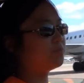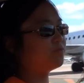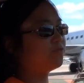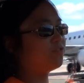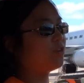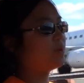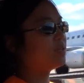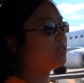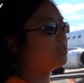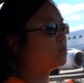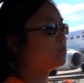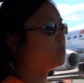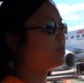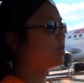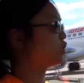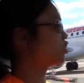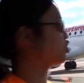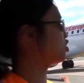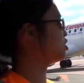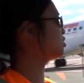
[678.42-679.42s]
very
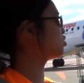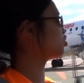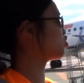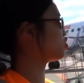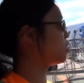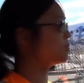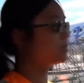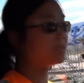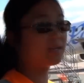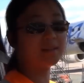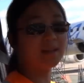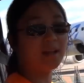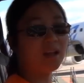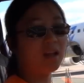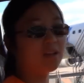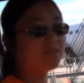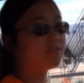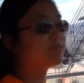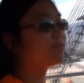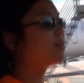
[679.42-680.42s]
special job that I
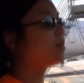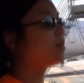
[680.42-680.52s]
love,